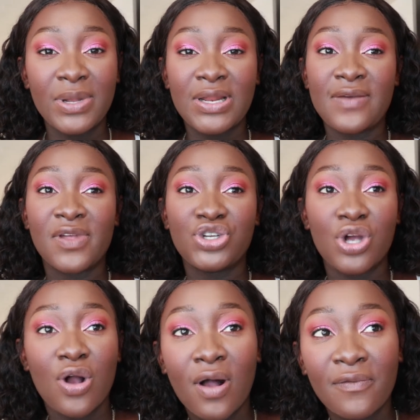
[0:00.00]
Believe that
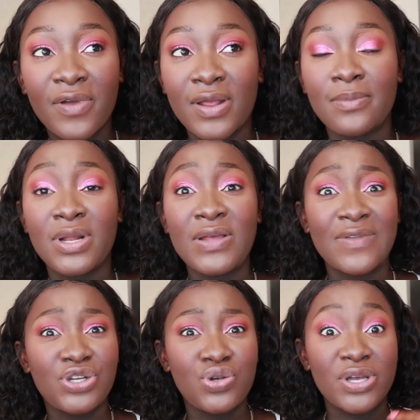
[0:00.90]
you're confident. Believe
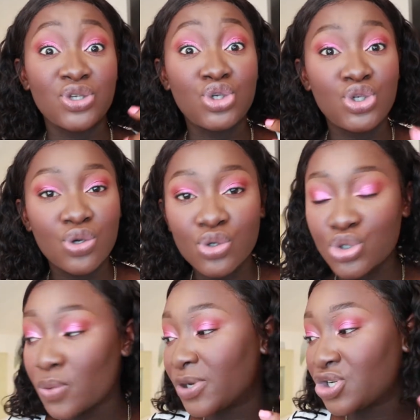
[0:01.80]
that you exude
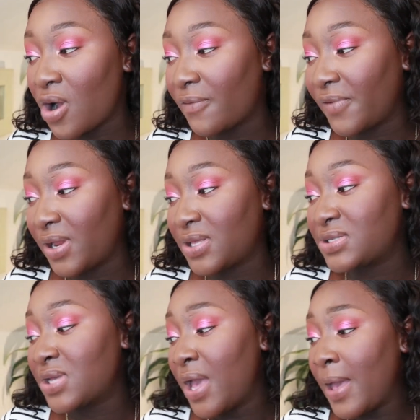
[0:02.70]
so much
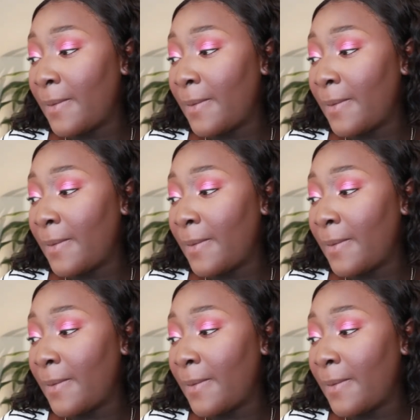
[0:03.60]
confidence.